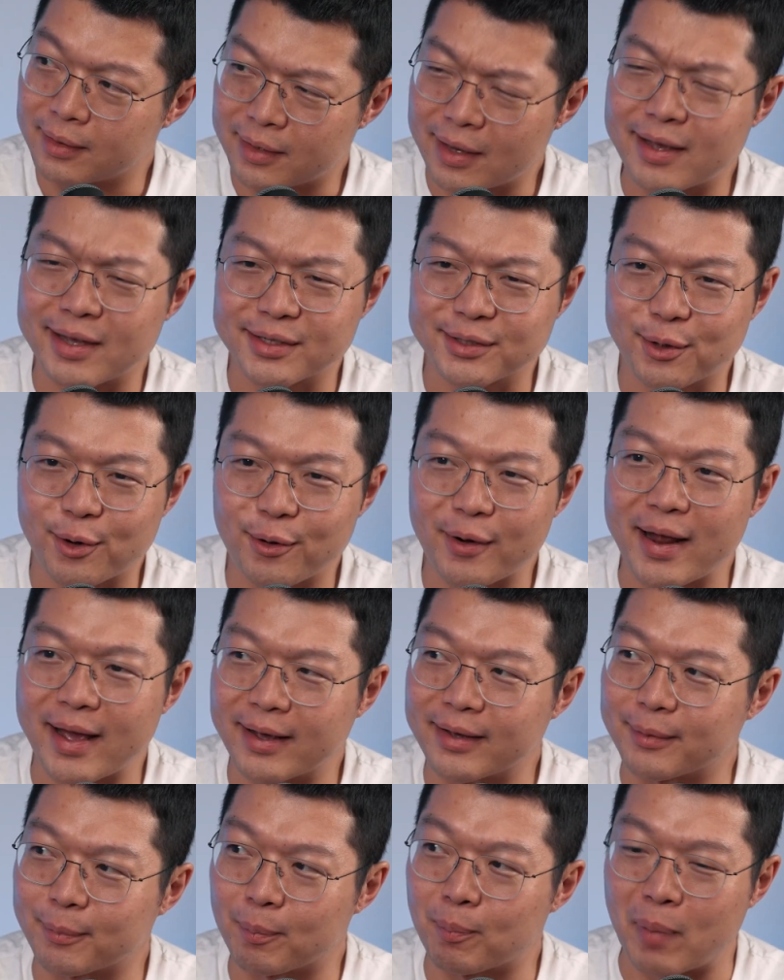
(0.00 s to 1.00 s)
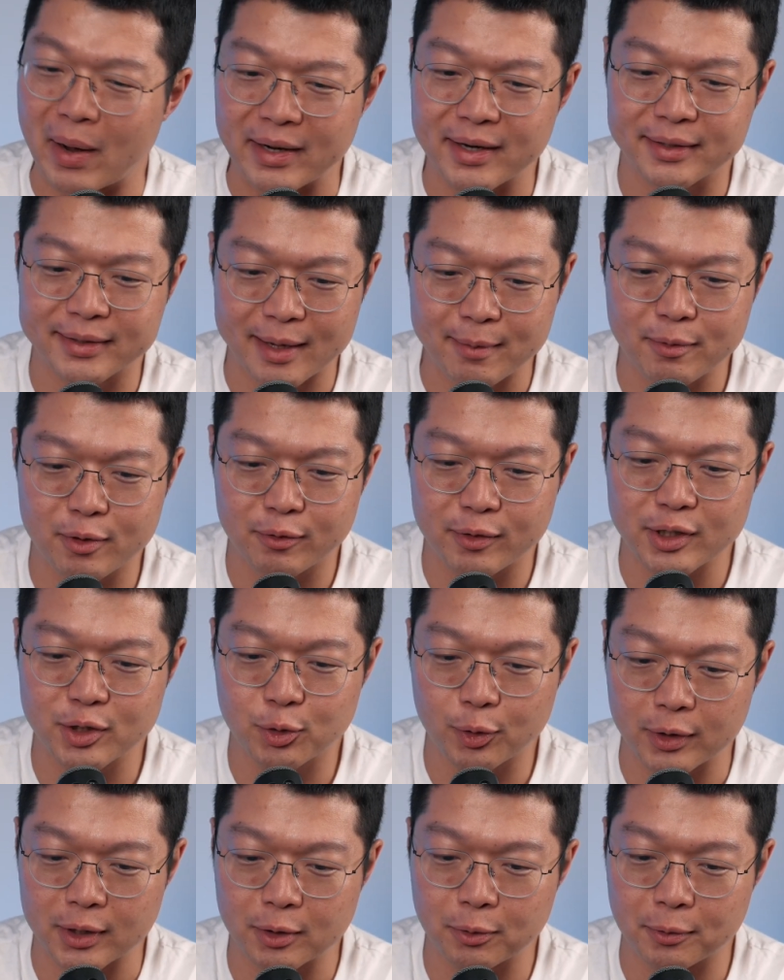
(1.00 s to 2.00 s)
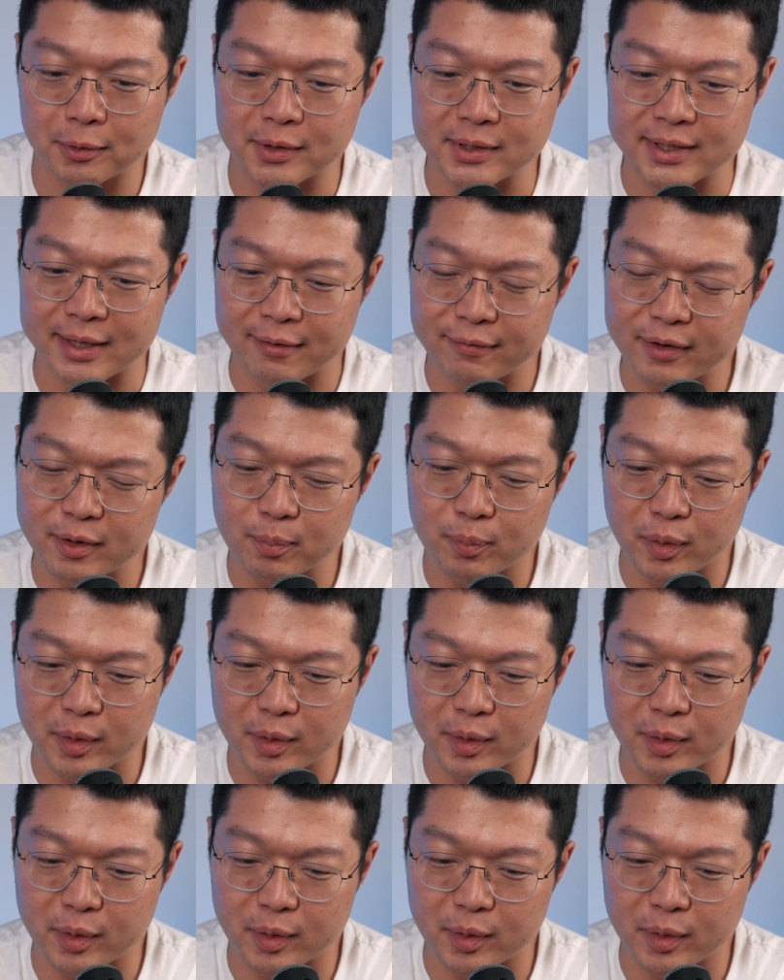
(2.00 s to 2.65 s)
Yes, correct. By the time you reach 2027,